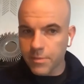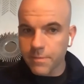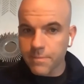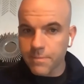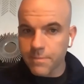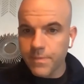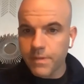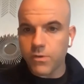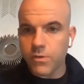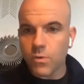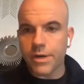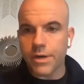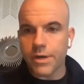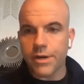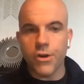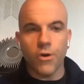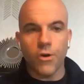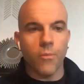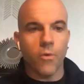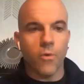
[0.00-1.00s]
summer, if you want
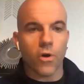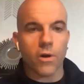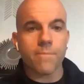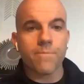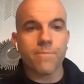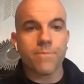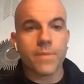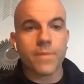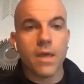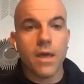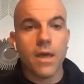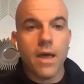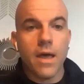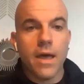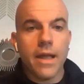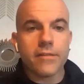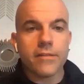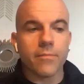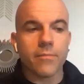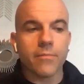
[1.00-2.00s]
to know more.
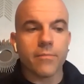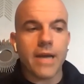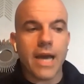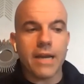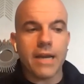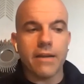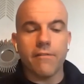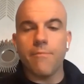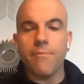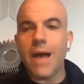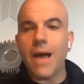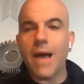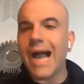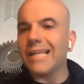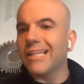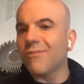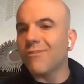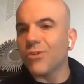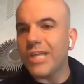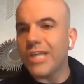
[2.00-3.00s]
Some kind of
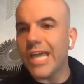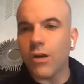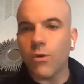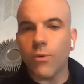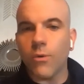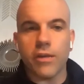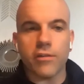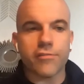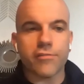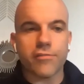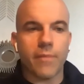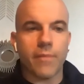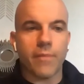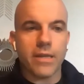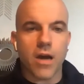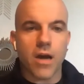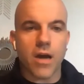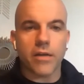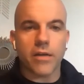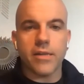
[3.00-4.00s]
high-level takeaways from
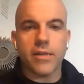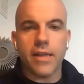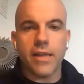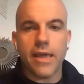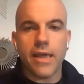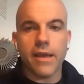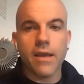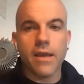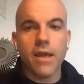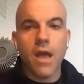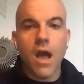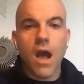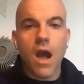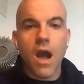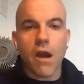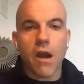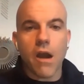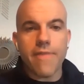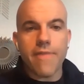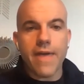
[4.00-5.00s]
my talk today
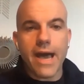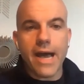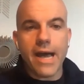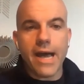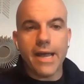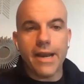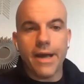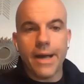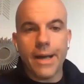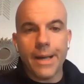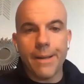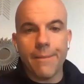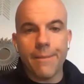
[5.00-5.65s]
are that